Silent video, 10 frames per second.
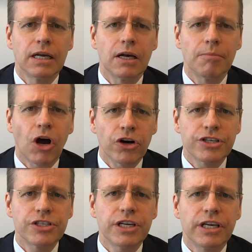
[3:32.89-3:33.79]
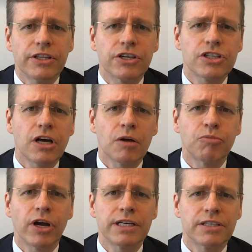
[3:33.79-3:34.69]
are seeing their stock
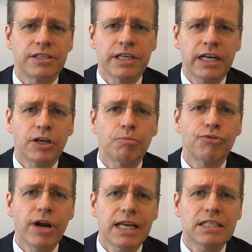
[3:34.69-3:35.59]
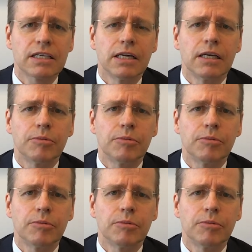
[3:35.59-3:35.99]
prices get compressed